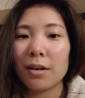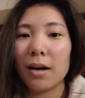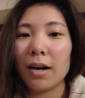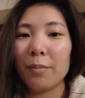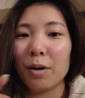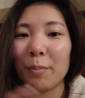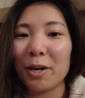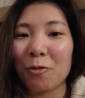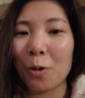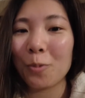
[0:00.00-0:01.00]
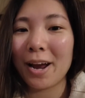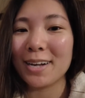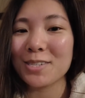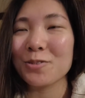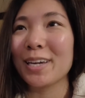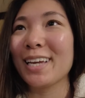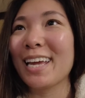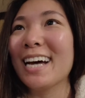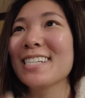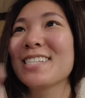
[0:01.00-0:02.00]
I brought my Chromecast so I can
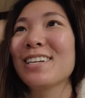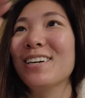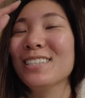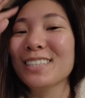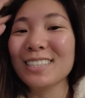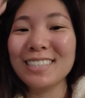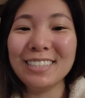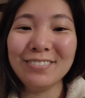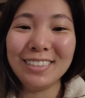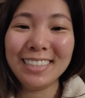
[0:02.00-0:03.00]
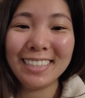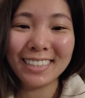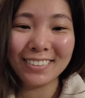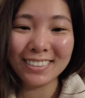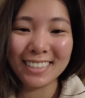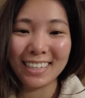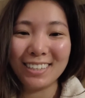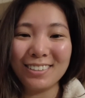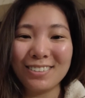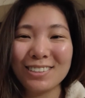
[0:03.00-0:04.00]
cast it on the TV in the
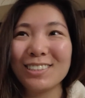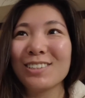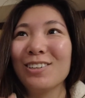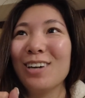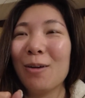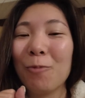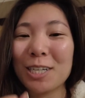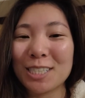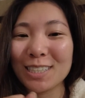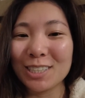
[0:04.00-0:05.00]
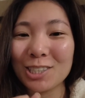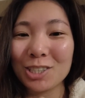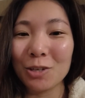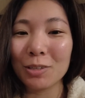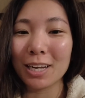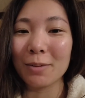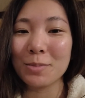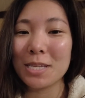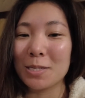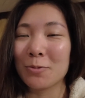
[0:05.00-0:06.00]
hotel. So I'm watching this show that I'm
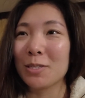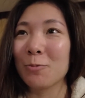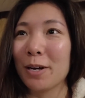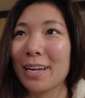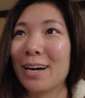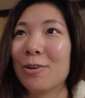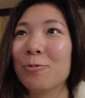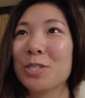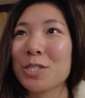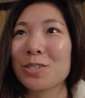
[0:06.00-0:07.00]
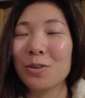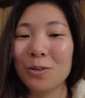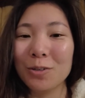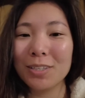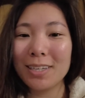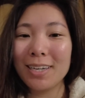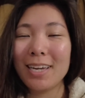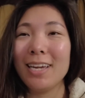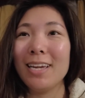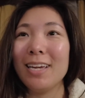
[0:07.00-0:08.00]
obsessed with right now, which is called
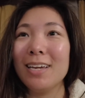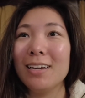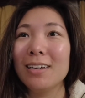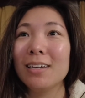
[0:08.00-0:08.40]
Our